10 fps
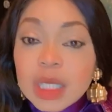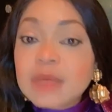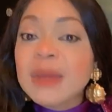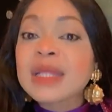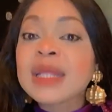
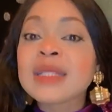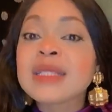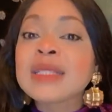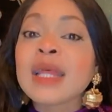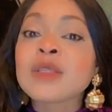It's my
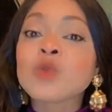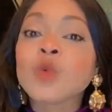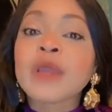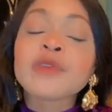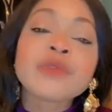daddy's last
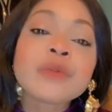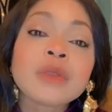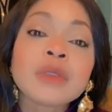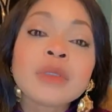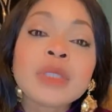wife
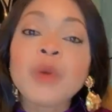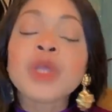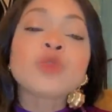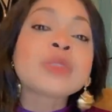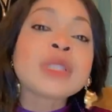that
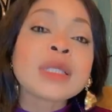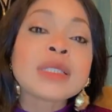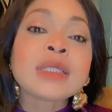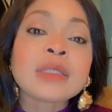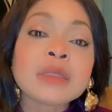went to
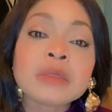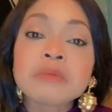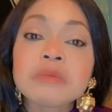take the